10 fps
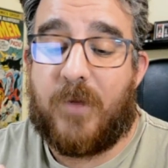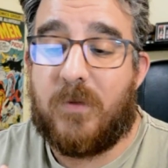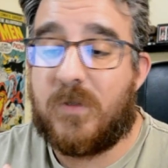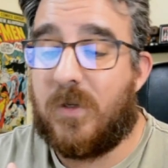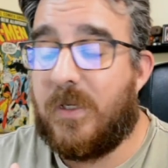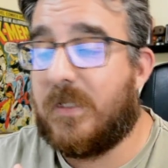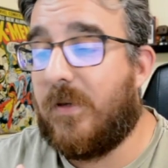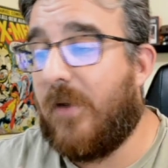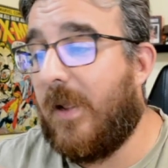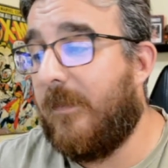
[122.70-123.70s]
us on
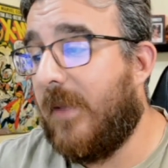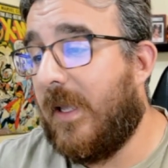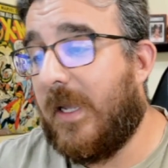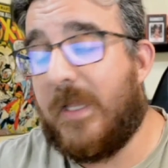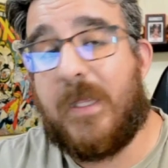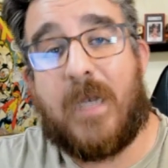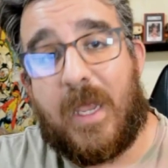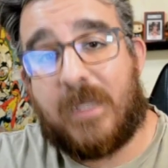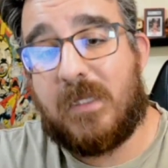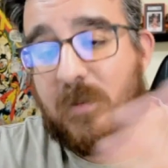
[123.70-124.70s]
Instagram, and then
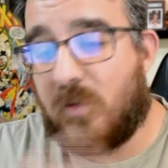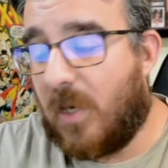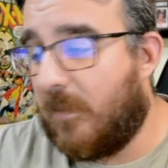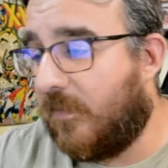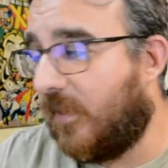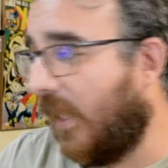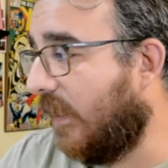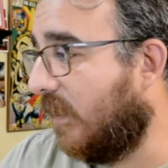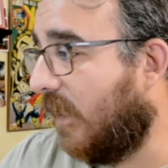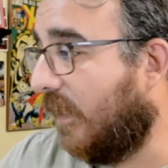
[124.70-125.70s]
like and subscribe if you like
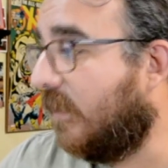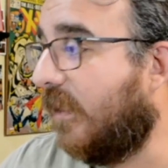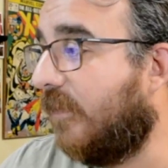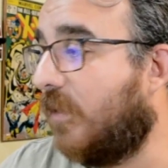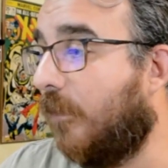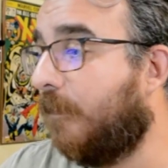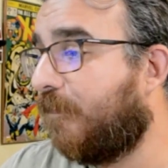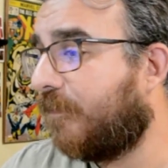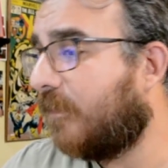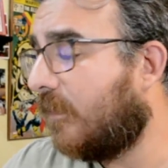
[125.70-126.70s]
this kind of stuff. So
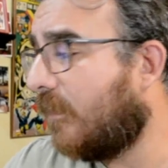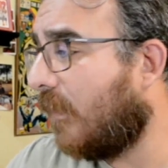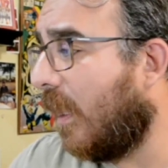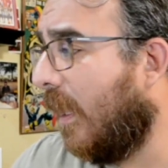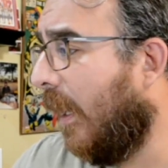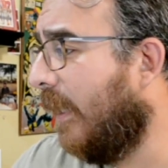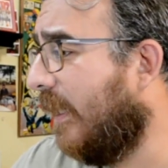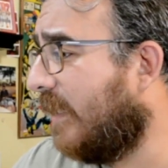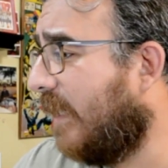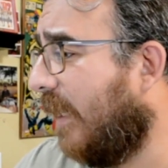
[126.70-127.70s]

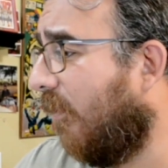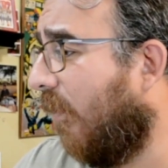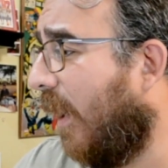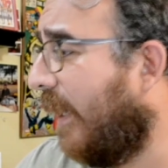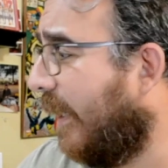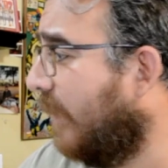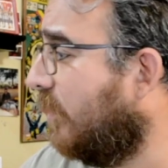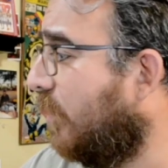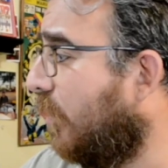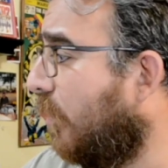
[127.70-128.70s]
let's get right
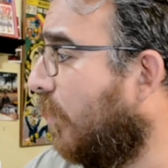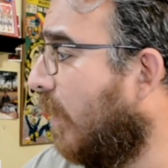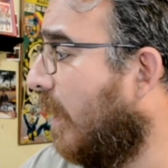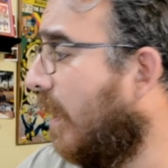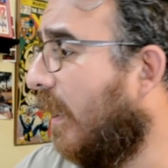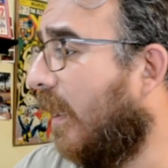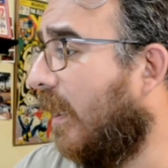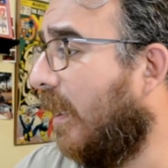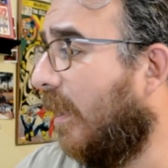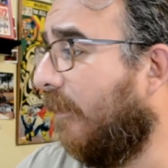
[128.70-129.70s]
into
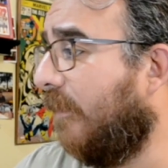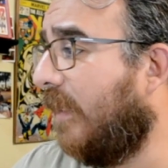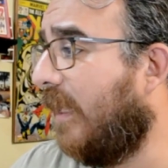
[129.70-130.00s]
um, the